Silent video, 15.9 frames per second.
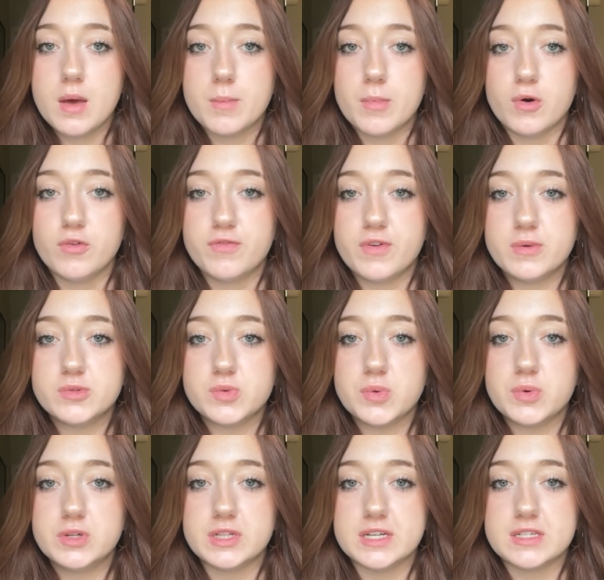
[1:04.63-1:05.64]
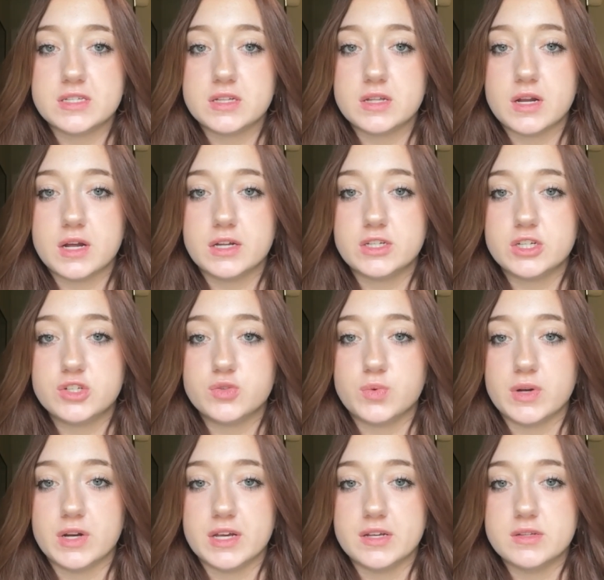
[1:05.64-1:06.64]
Both films were released in the
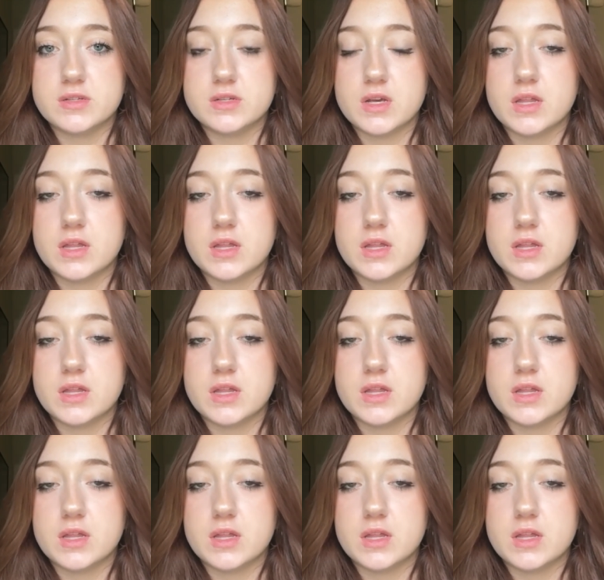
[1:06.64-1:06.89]
1920s,